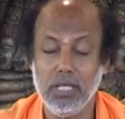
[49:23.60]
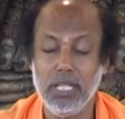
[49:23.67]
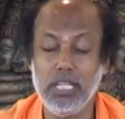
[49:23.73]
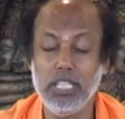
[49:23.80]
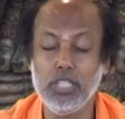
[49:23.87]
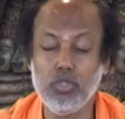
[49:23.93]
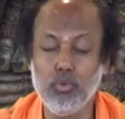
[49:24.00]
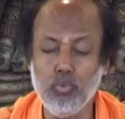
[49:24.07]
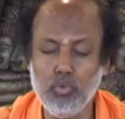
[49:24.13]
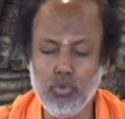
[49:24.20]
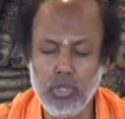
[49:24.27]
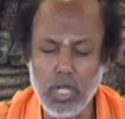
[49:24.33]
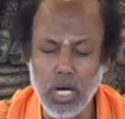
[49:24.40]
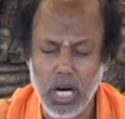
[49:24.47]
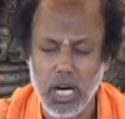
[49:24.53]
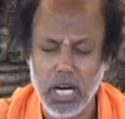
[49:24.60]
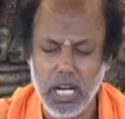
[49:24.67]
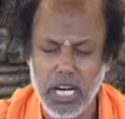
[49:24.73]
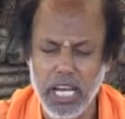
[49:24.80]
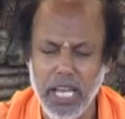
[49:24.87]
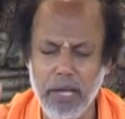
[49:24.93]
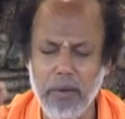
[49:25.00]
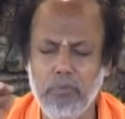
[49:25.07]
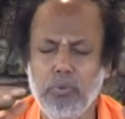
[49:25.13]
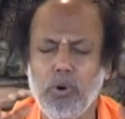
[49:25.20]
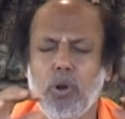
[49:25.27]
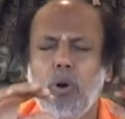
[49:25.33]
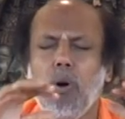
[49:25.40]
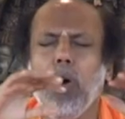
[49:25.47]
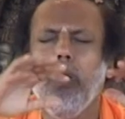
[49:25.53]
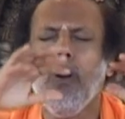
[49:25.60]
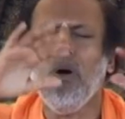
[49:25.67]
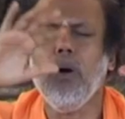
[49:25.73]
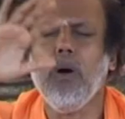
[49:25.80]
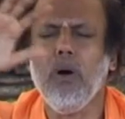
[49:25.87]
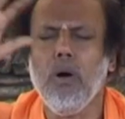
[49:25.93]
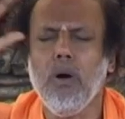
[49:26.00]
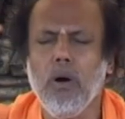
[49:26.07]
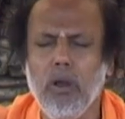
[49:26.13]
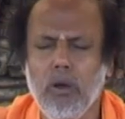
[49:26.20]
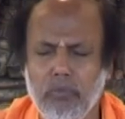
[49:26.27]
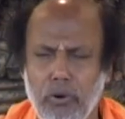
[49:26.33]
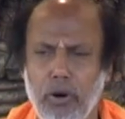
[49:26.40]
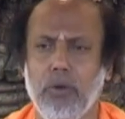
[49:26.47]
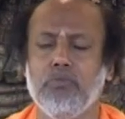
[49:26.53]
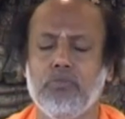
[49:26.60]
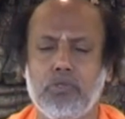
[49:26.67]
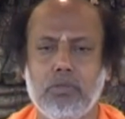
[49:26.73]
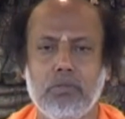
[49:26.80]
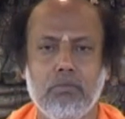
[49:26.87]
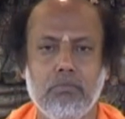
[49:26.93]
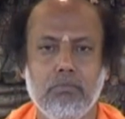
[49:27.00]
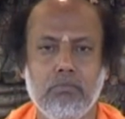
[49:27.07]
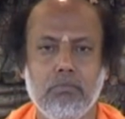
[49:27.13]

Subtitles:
It is the name for all forms.